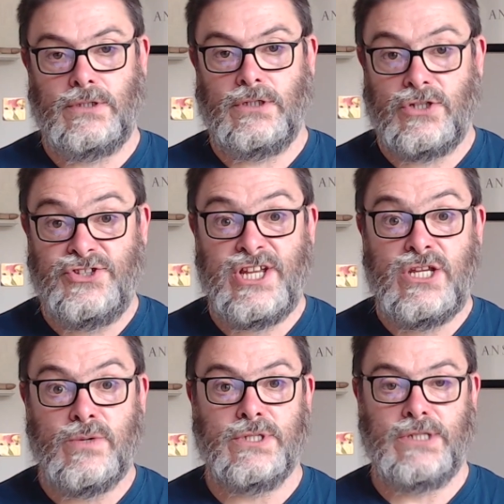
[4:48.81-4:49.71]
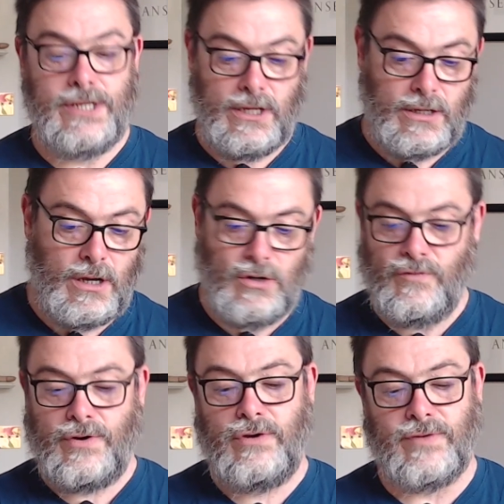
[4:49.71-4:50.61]
continuously, over
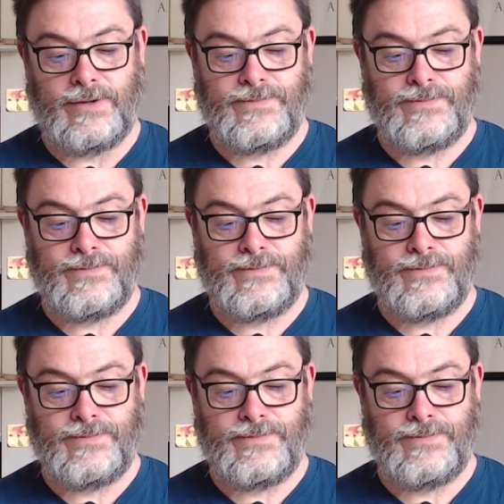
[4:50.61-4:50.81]
and over.